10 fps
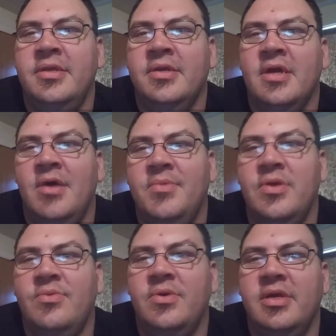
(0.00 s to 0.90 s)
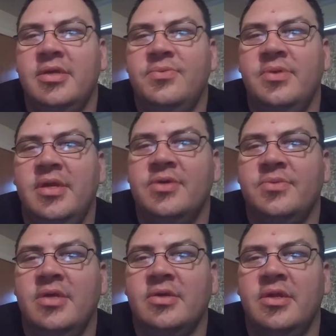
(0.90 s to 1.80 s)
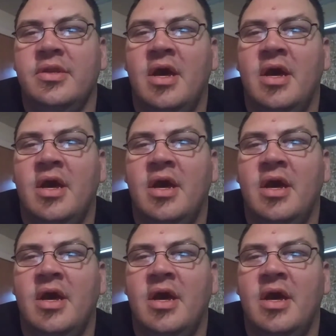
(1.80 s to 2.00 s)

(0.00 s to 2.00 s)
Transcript: did comment on one of his videos when I was gonna